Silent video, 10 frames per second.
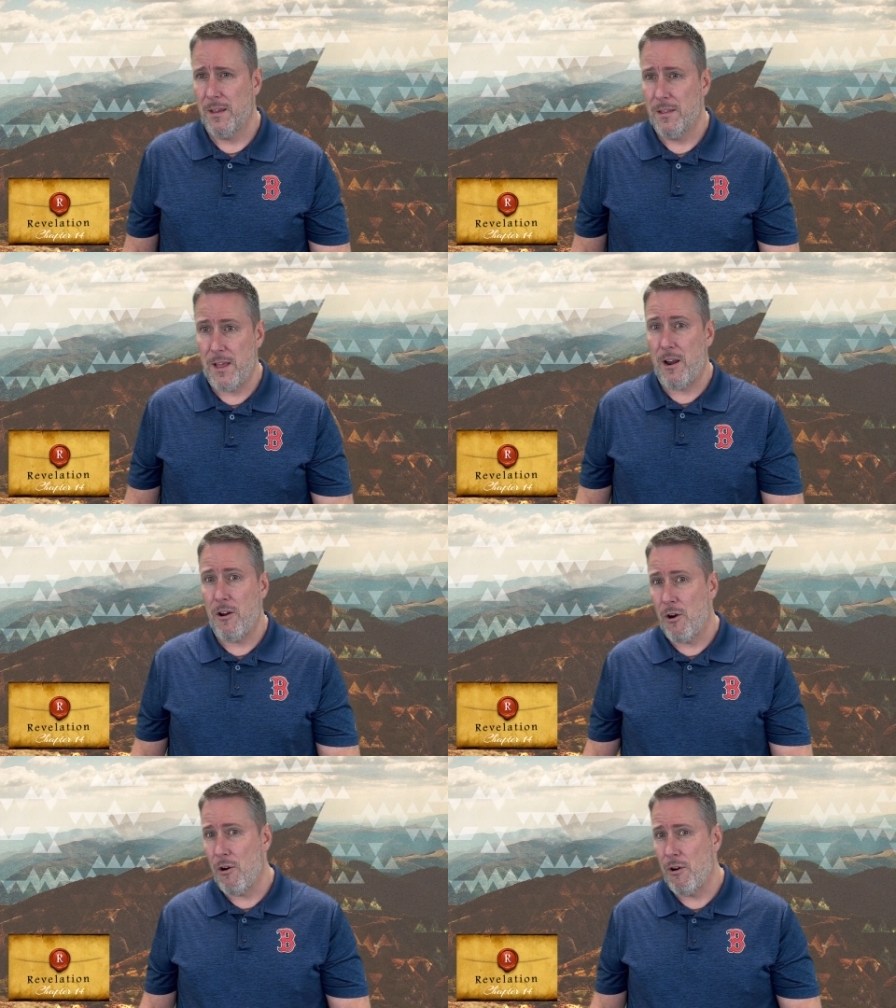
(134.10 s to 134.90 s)
Then
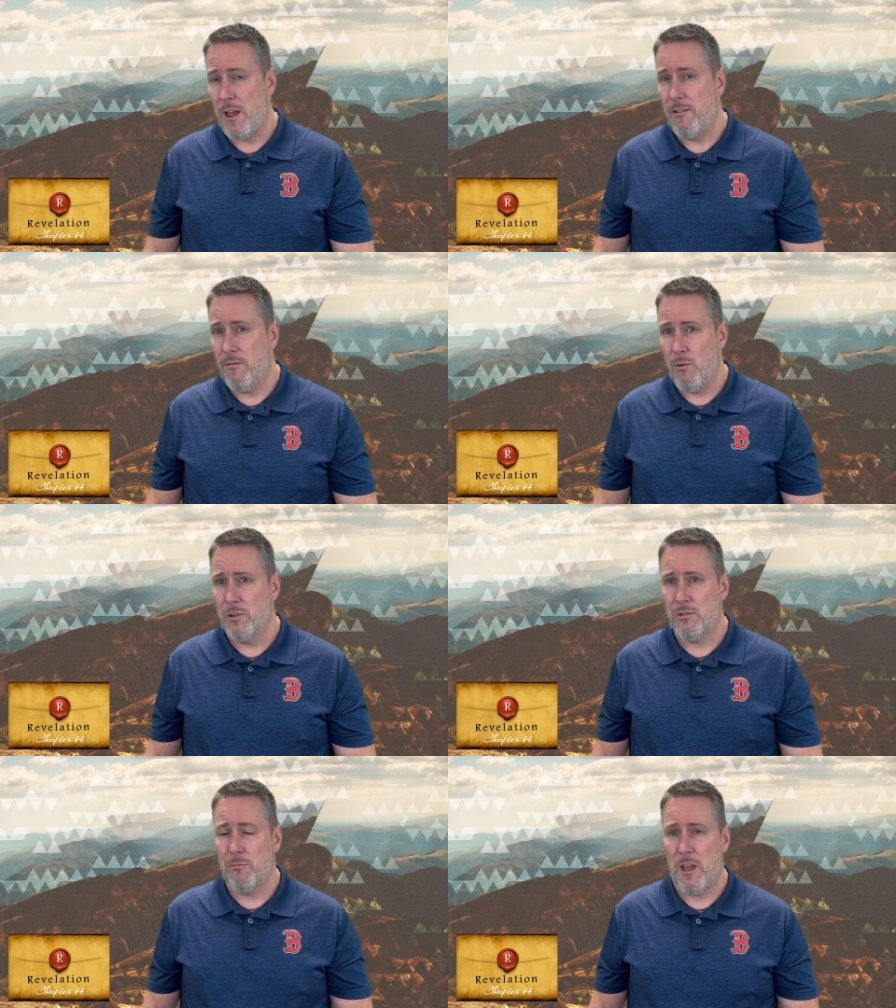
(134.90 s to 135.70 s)
I heard a
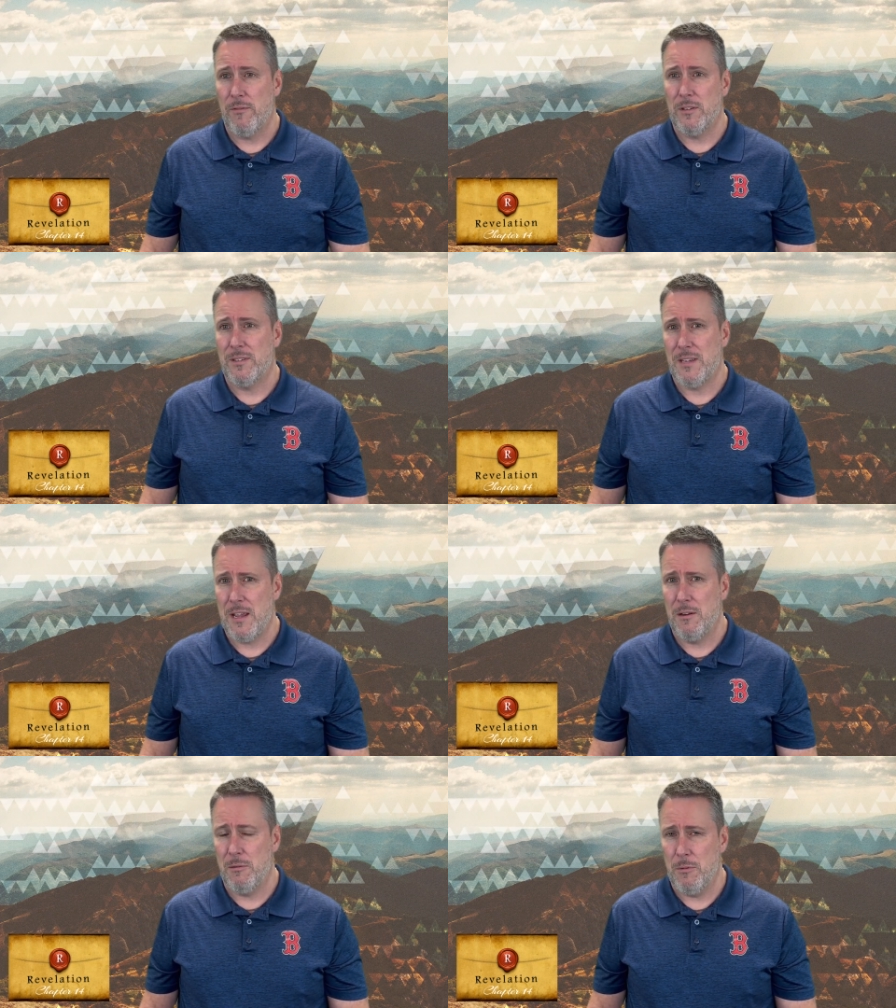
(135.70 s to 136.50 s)
voice from heaven
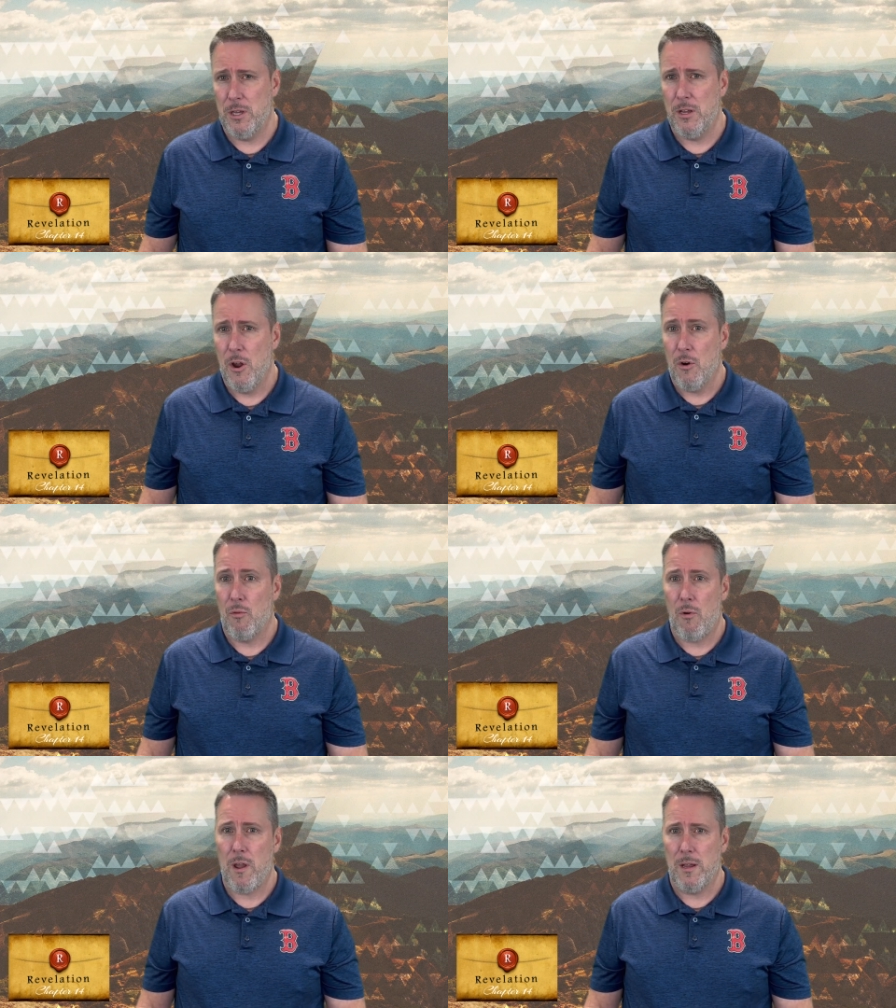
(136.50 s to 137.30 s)
saying to me,
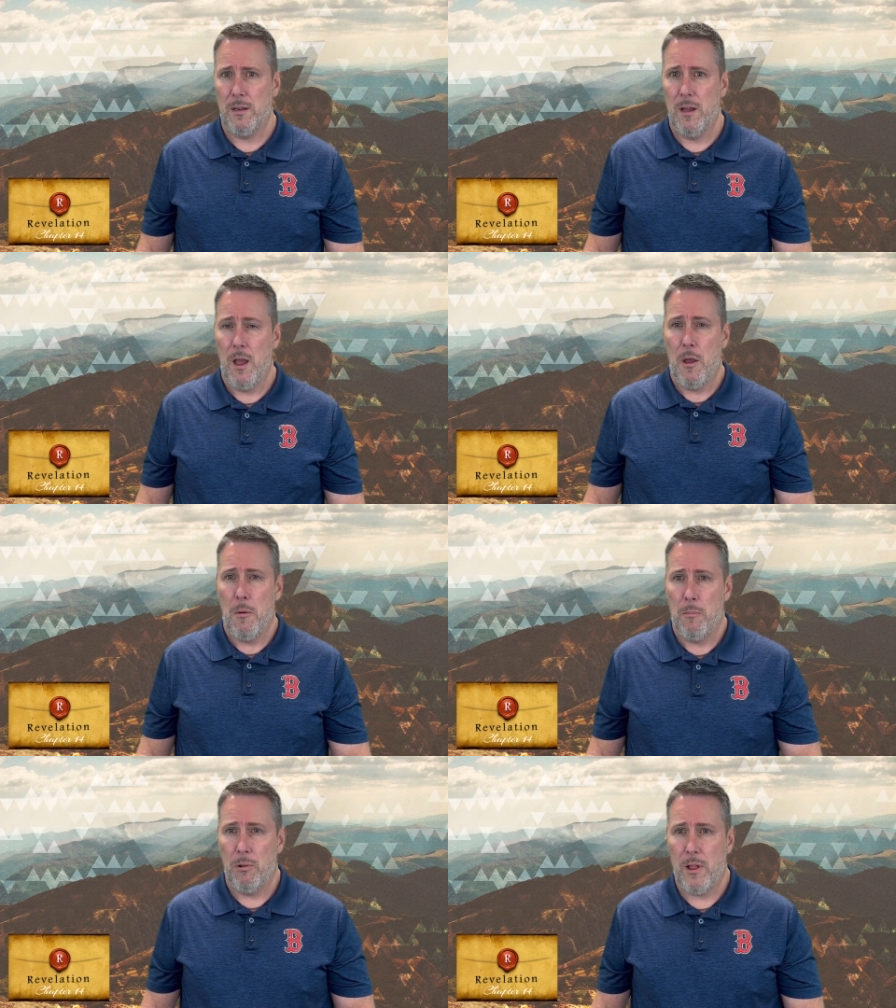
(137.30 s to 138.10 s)
Write,
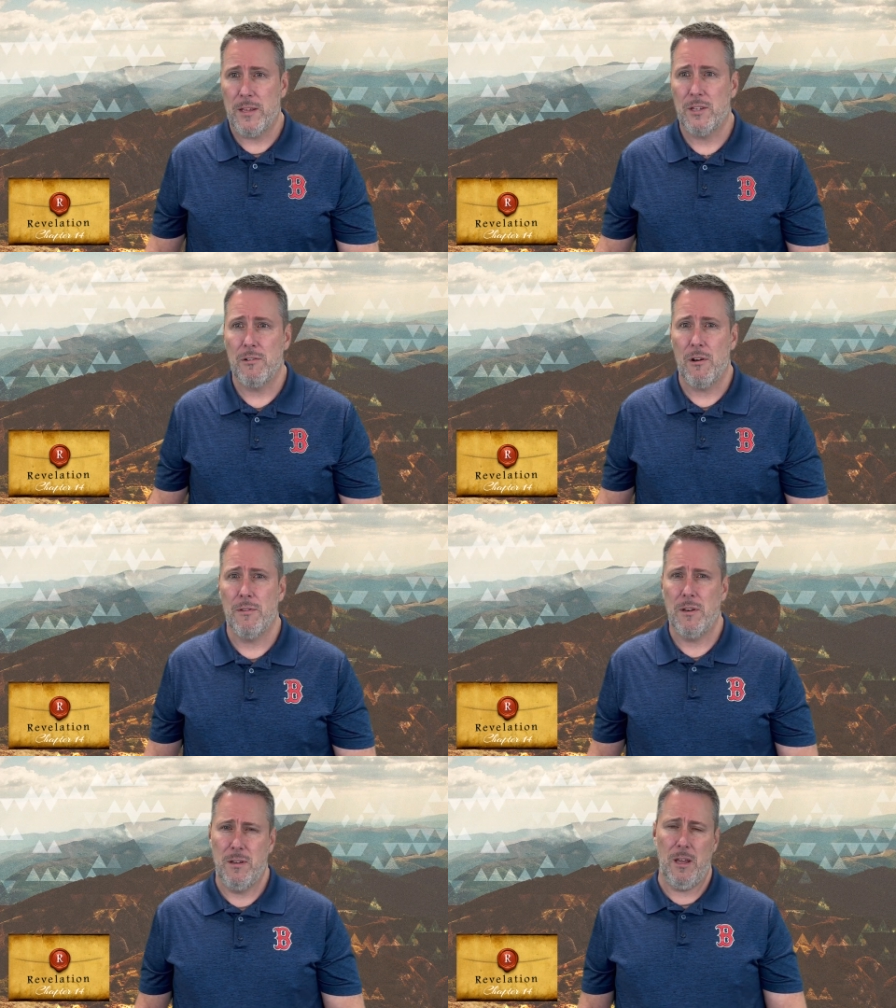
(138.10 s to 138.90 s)
Blessed are
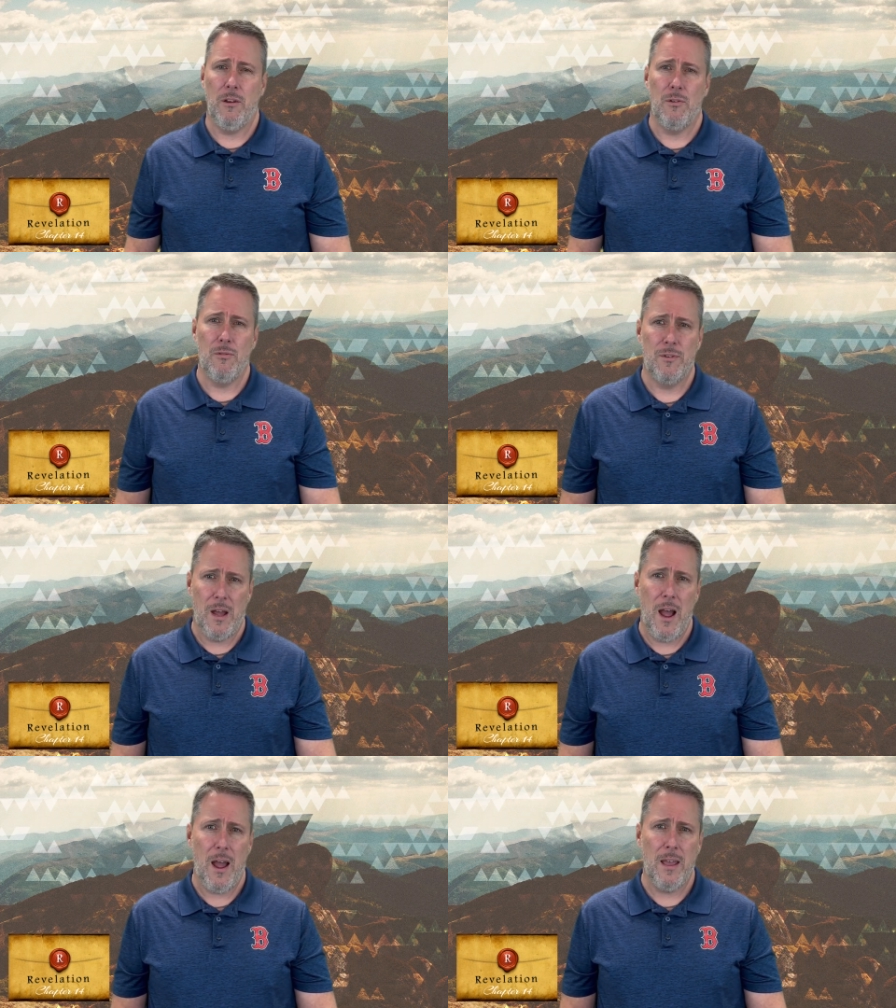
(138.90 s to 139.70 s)
the dead who
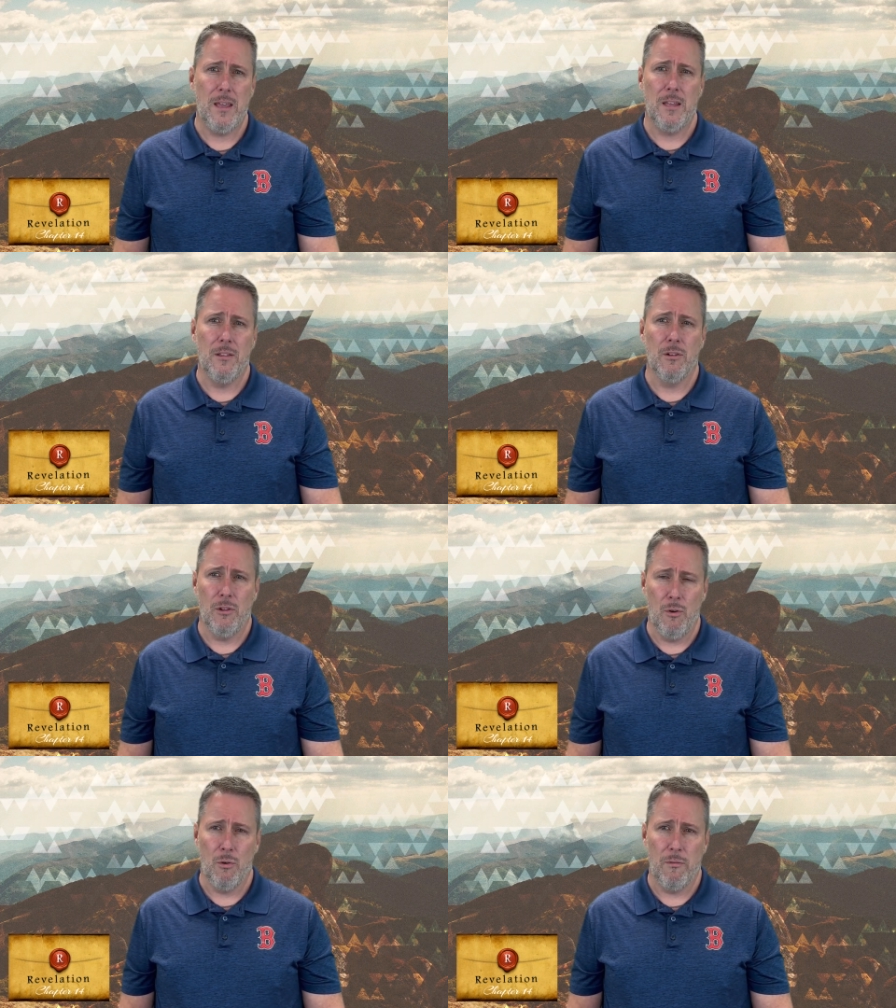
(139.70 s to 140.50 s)
die in the
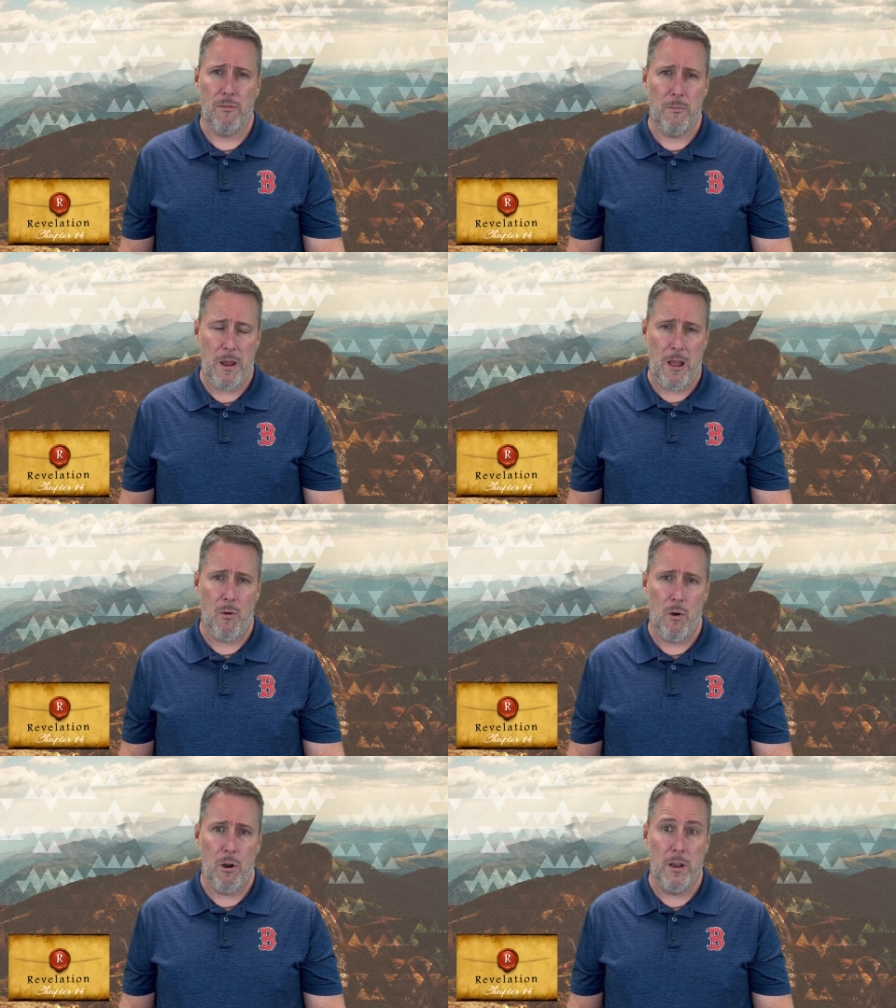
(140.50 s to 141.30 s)
Lord from
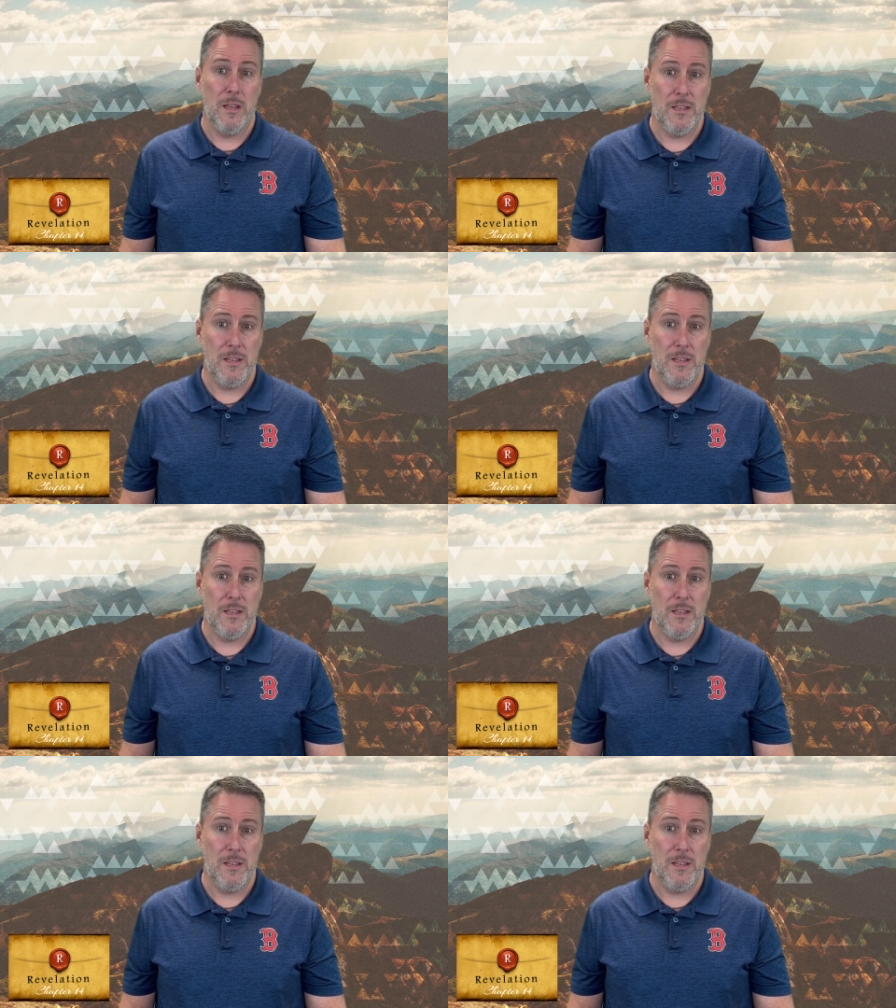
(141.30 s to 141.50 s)
now on.